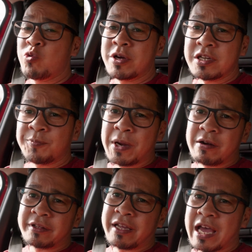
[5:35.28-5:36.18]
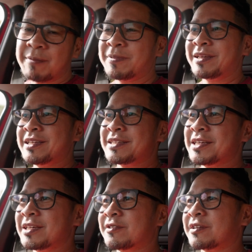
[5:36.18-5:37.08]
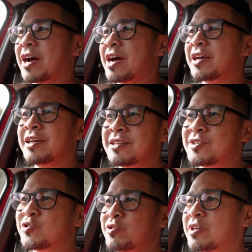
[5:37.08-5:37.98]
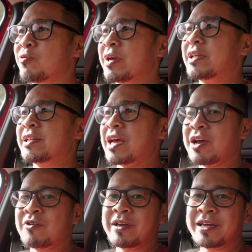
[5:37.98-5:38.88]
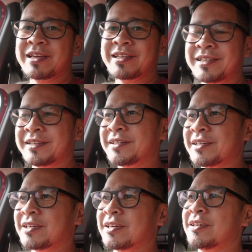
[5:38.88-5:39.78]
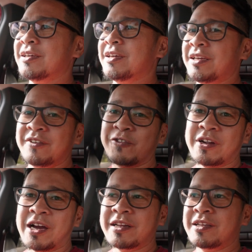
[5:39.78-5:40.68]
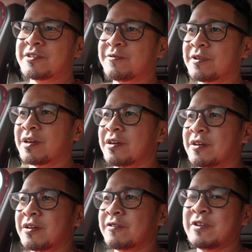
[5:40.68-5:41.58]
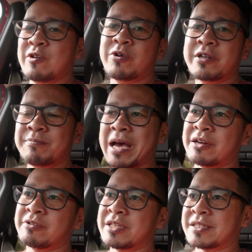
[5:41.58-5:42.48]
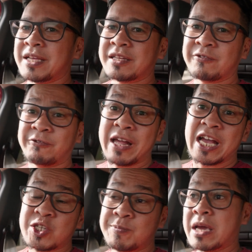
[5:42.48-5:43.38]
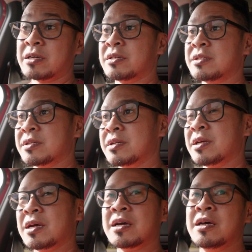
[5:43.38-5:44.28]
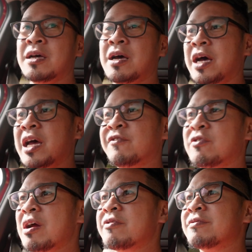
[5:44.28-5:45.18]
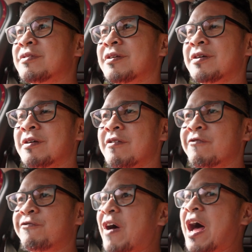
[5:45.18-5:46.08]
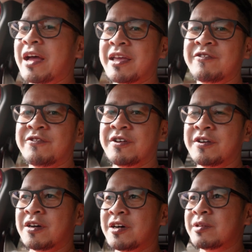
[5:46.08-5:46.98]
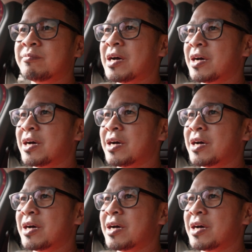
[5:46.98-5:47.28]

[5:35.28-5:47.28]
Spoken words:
what apparently happened is that Kai is shooting a wedding now, and he forgot his V1 batteries, like the flash batteries, and I have around 5 on